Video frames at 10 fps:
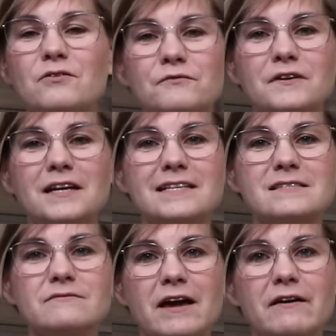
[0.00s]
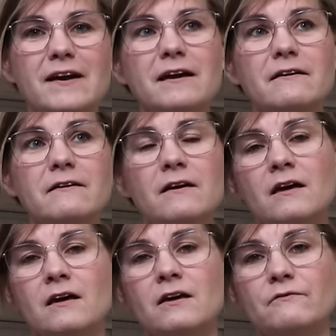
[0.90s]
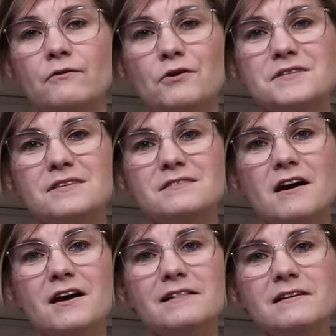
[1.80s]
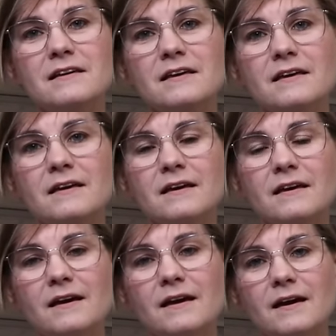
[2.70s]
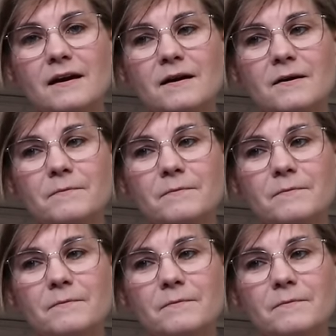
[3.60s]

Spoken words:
feel it's very versatile. It